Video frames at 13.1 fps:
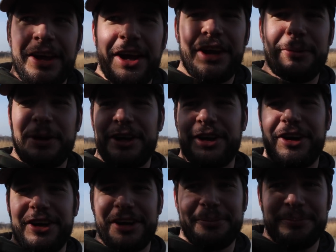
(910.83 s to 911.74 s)
Anyway,
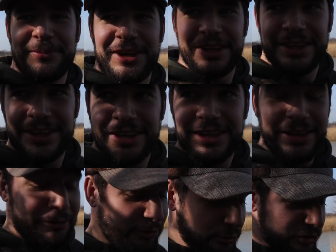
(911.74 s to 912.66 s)

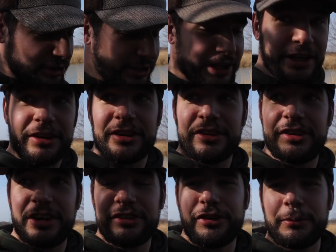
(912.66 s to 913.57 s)
unfortunately, yeah, like I
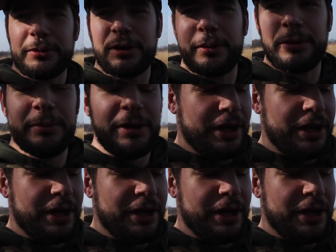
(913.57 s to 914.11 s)
said, it's time to go